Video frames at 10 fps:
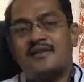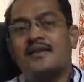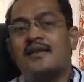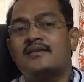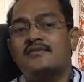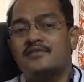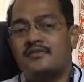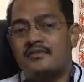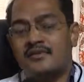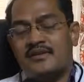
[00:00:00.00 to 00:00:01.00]
they are likely to
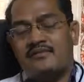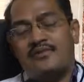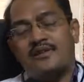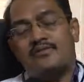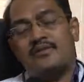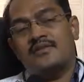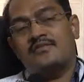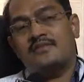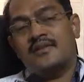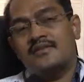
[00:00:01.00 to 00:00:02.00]
develop kidney failure in
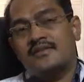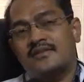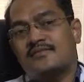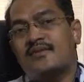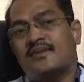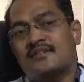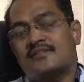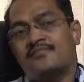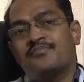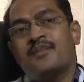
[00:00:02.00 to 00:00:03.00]
30s and
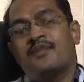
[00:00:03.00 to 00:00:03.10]
40s.